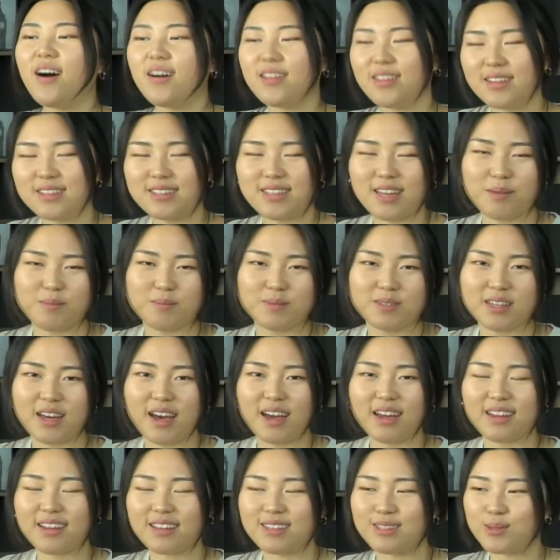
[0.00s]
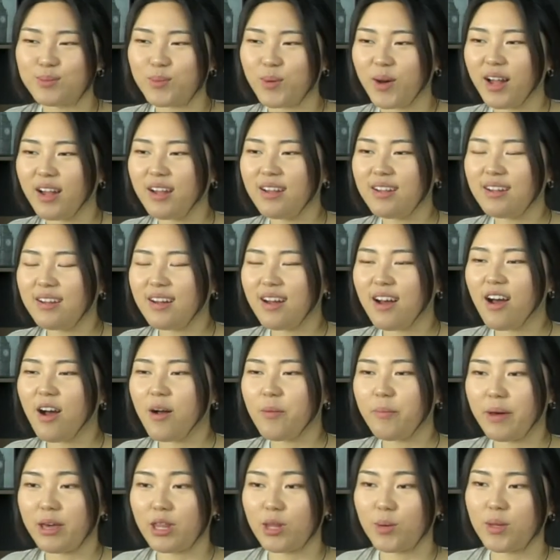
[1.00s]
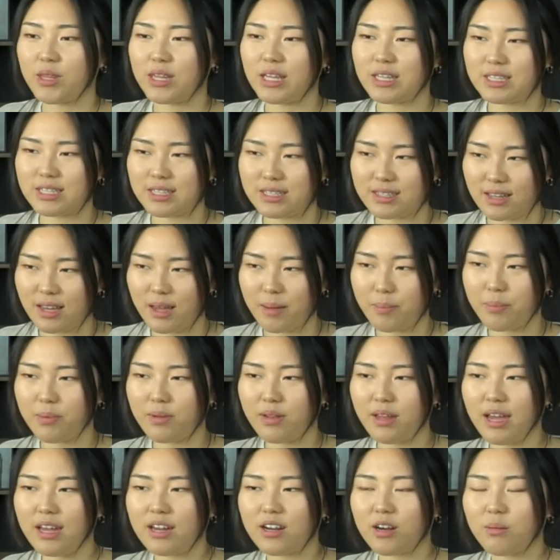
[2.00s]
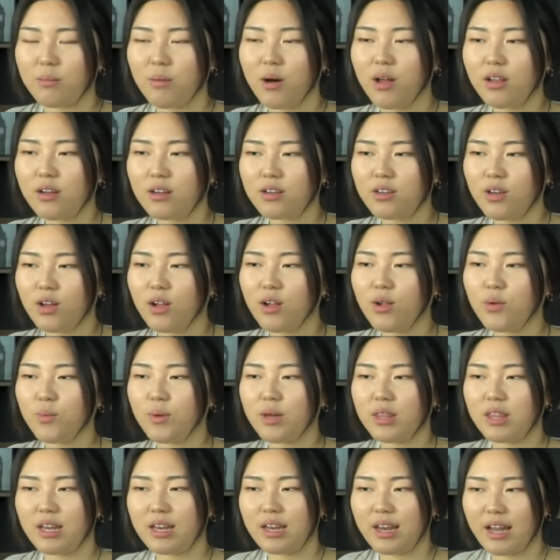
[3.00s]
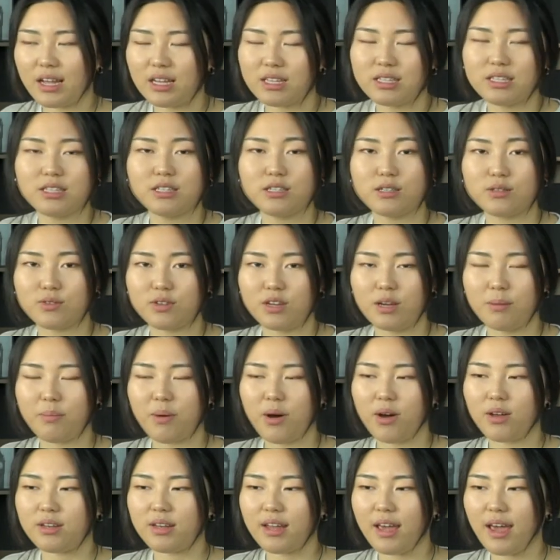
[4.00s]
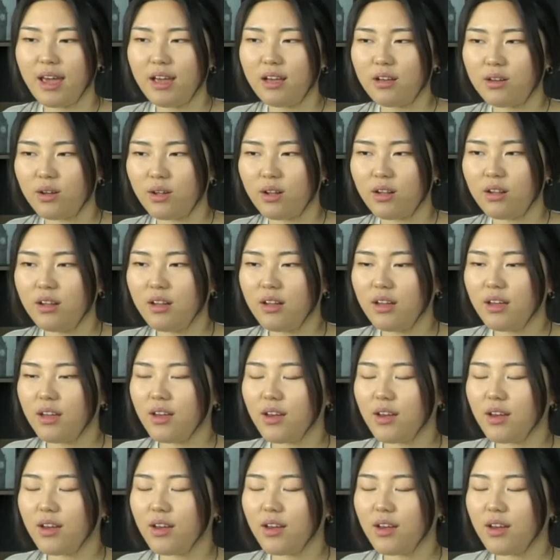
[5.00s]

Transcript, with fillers: on the same side as well. By the way, this is a planar molecule with a 90-degree bond angle.